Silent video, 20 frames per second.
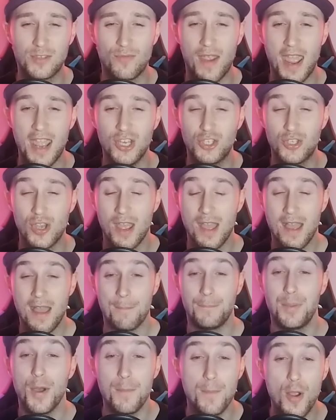range,
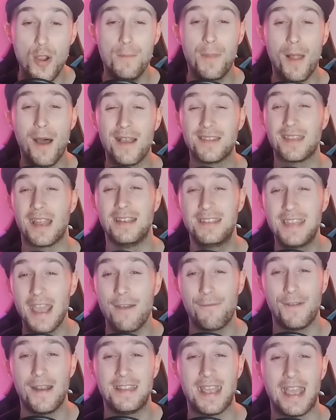but Moonblast
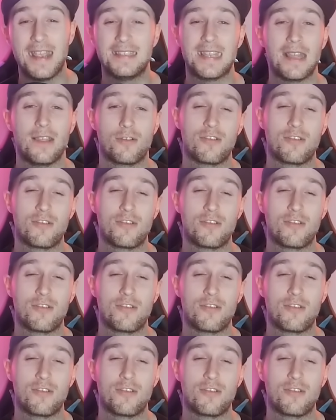definitely takes out the